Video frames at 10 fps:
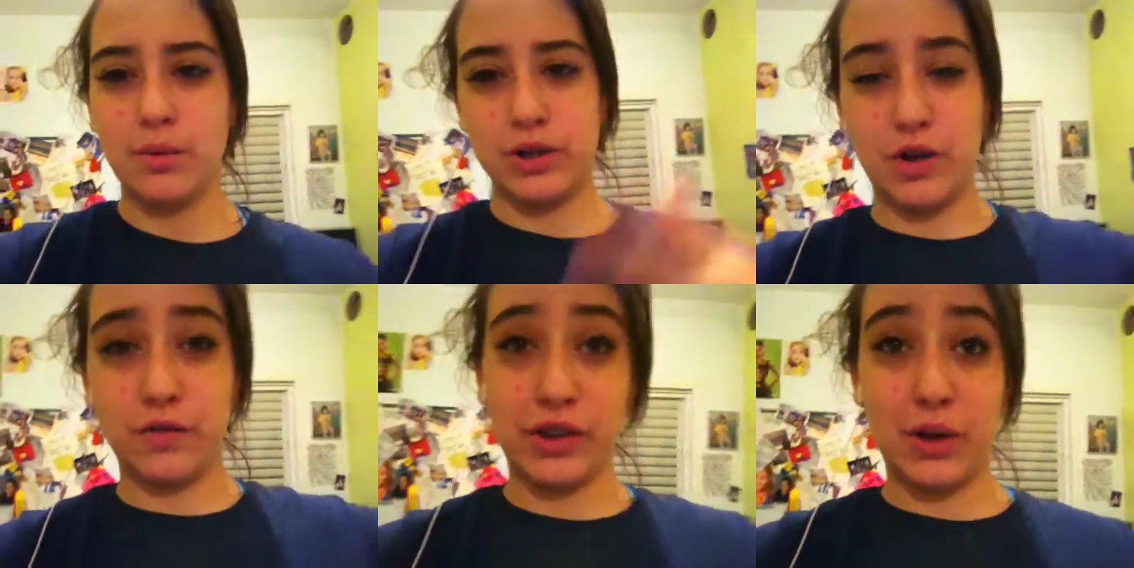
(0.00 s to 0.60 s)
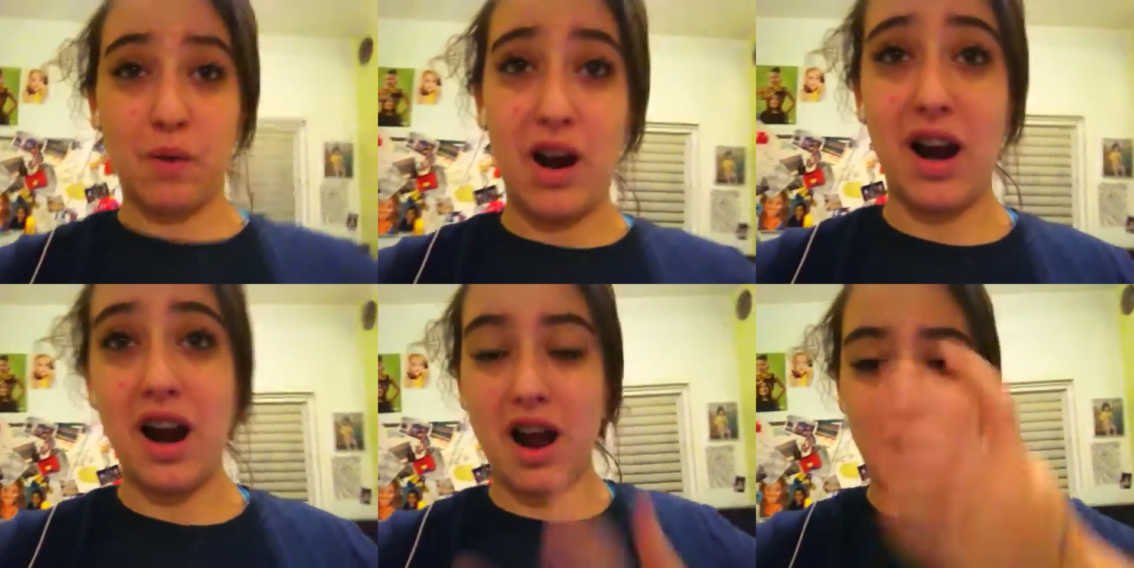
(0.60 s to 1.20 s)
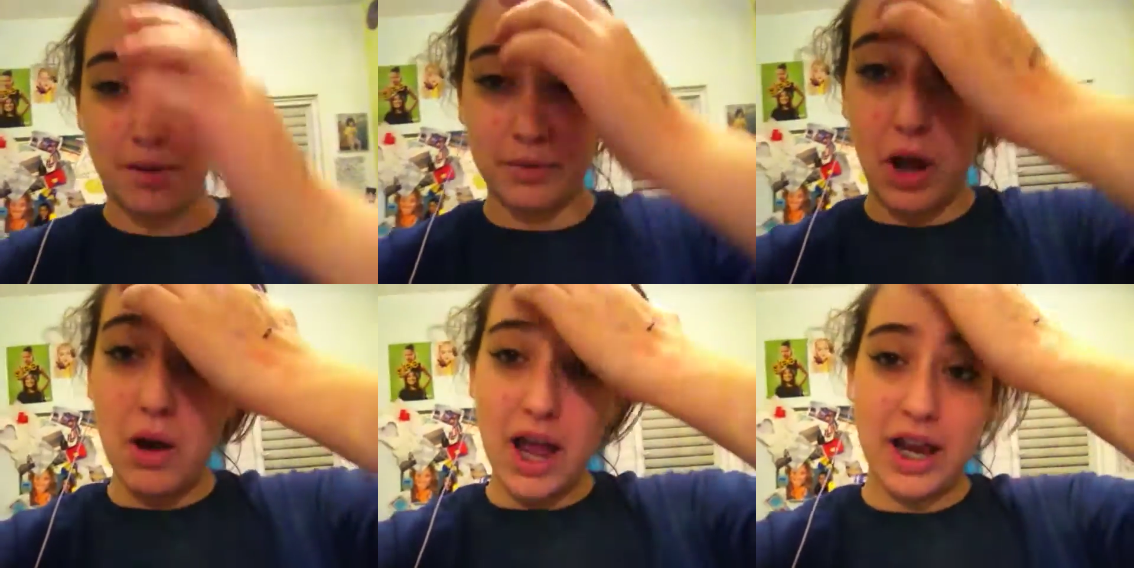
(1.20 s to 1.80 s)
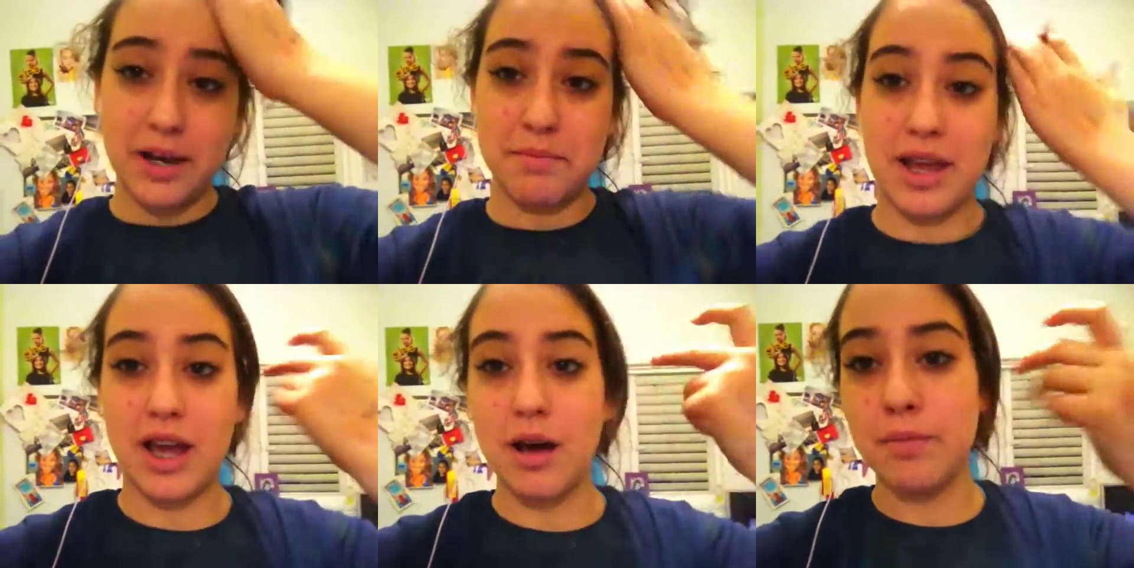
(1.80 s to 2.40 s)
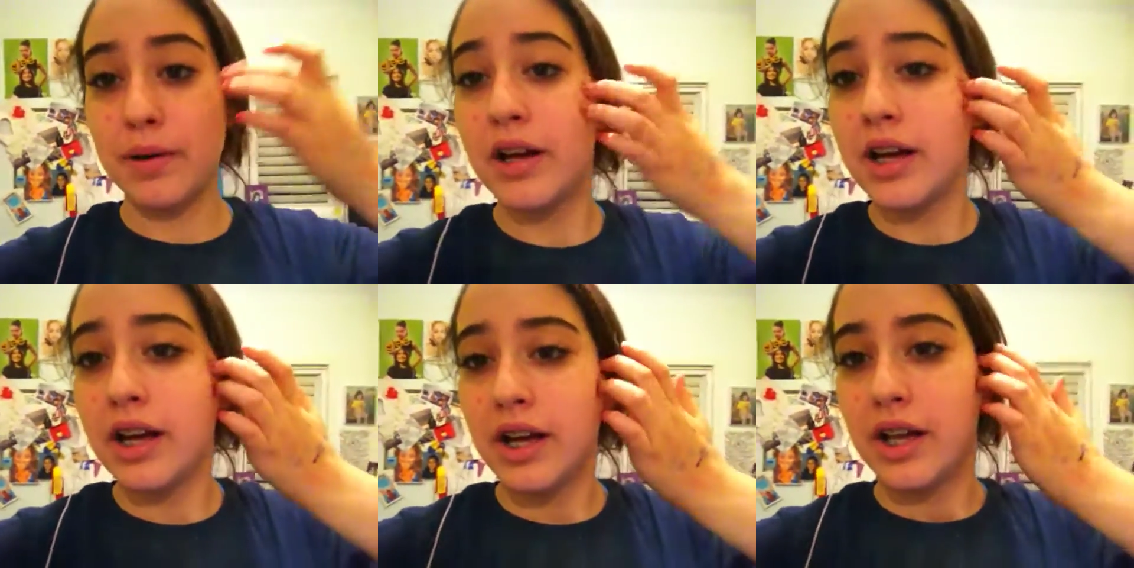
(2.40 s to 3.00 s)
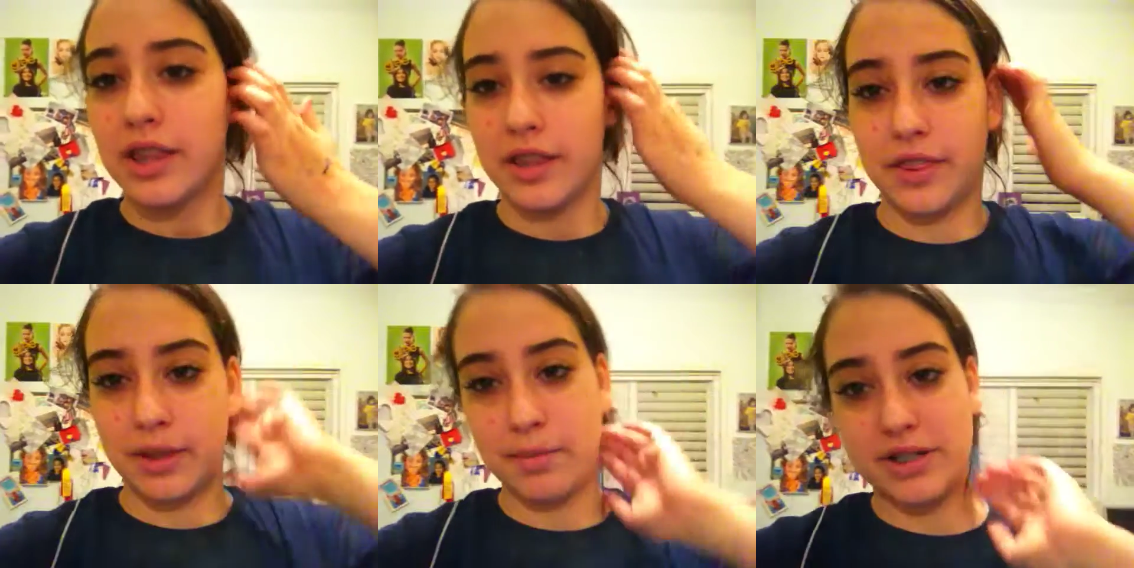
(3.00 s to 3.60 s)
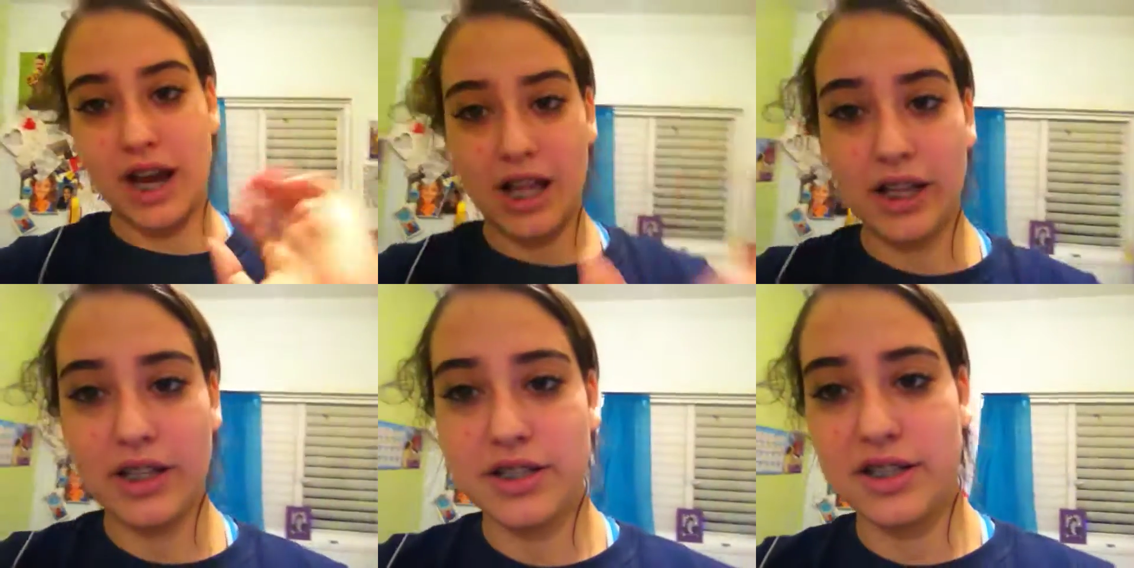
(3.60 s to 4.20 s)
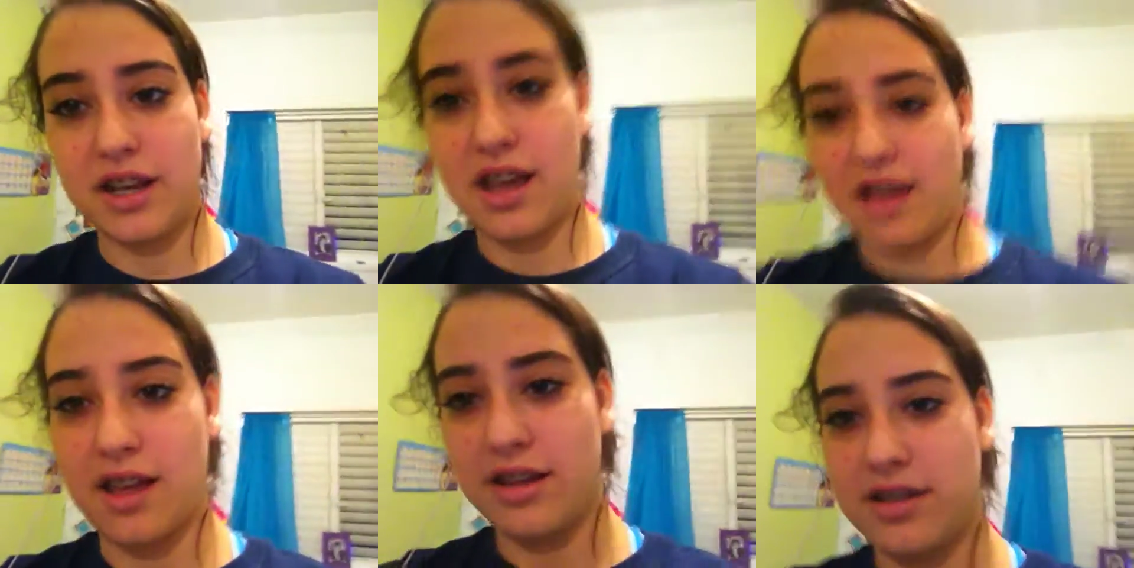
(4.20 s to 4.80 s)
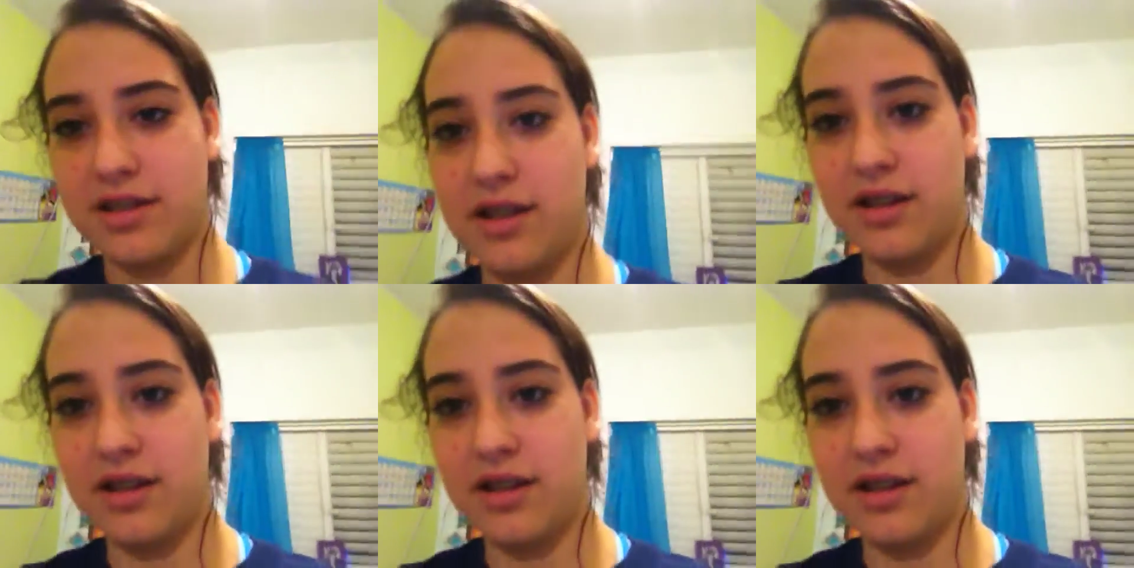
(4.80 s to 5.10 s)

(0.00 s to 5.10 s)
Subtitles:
which hopefully you are, go ahead and make up the theme and challenge, and